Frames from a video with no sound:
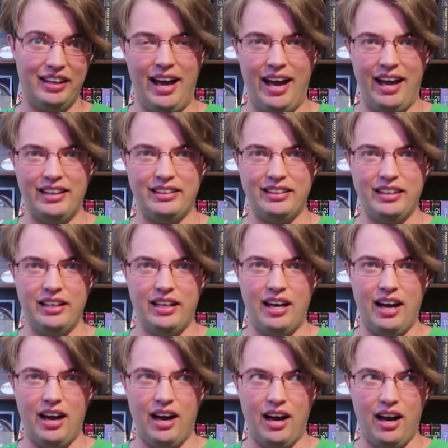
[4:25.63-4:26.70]
And
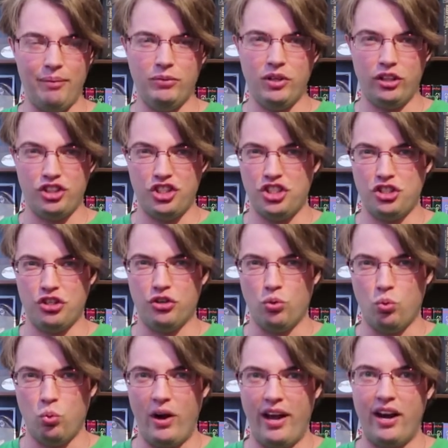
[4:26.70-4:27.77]
I'm not
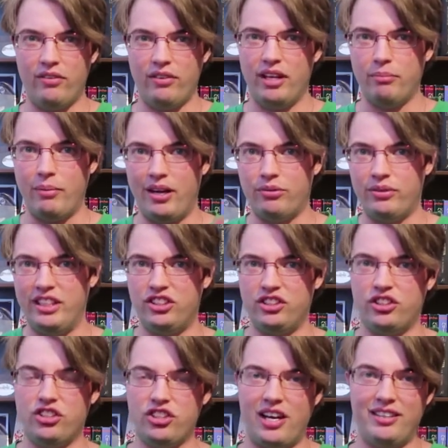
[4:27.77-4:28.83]
sure where in my
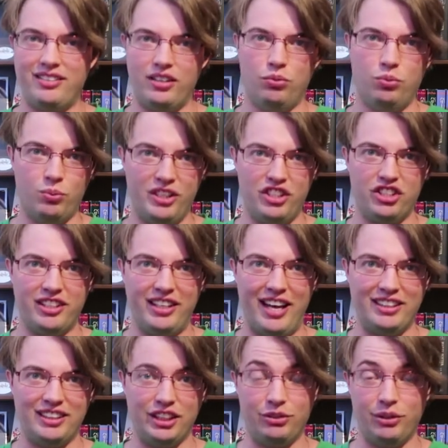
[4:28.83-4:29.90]
research I did which
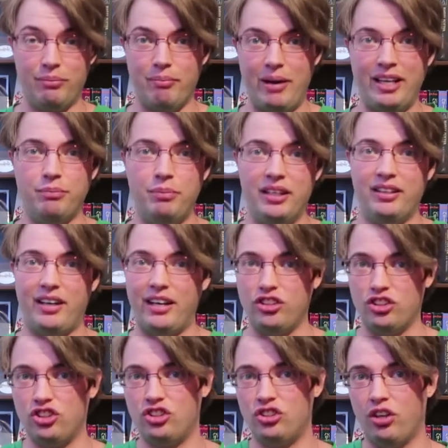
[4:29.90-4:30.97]
classes, so it might be that I
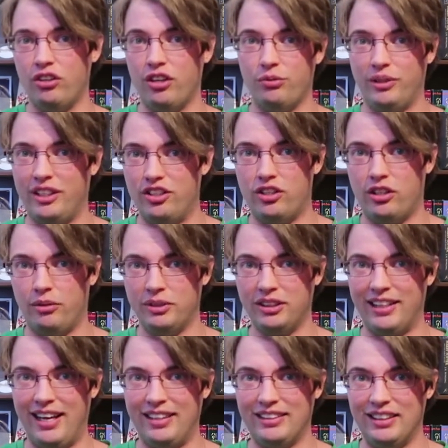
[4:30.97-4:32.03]
just started with the Charms
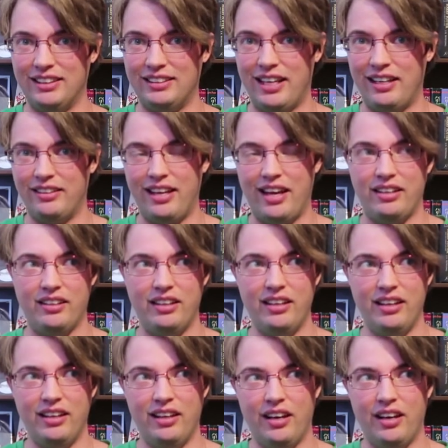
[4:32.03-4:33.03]
classes and then